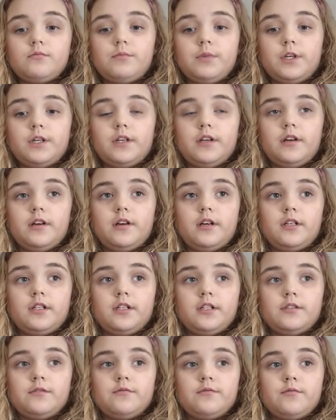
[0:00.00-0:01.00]
but
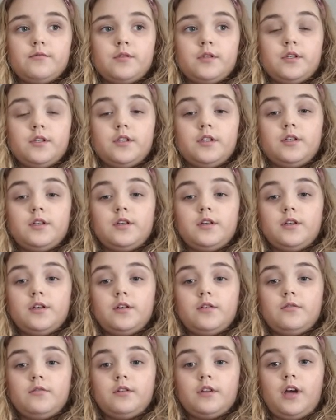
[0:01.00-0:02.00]
I just want you to
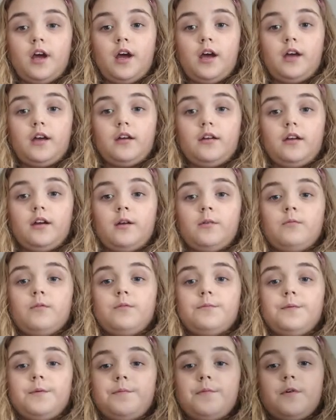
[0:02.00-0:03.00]
know that I
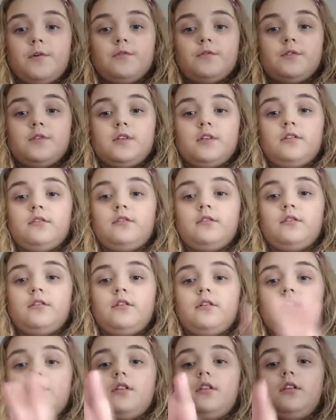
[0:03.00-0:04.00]
will be posting
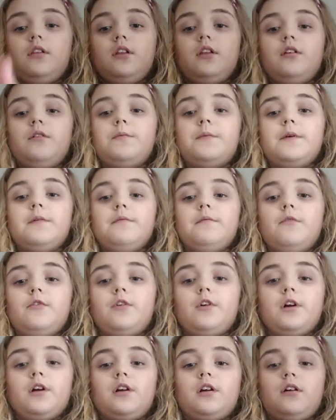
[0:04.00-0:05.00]
a little bit
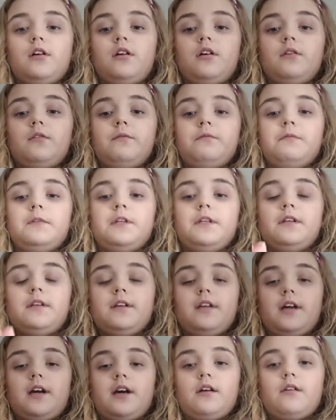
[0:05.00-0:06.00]
more
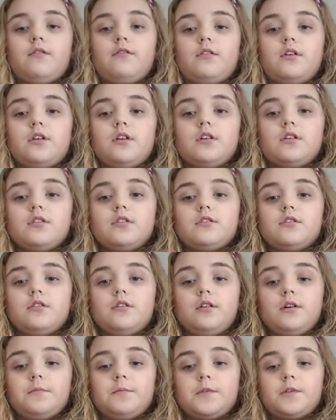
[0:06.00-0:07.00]
often now.
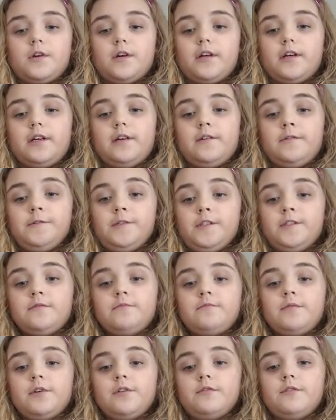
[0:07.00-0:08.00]
So I'm sorry I
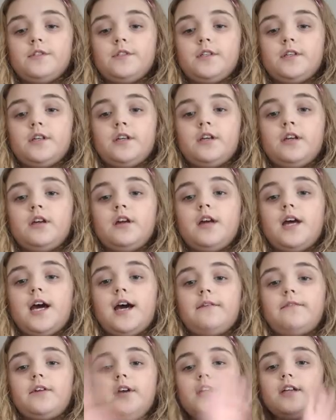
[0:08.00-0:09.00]
wasn't posting.
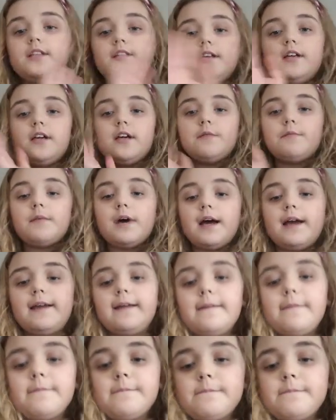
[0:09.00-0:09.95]
Have a good day. Bye.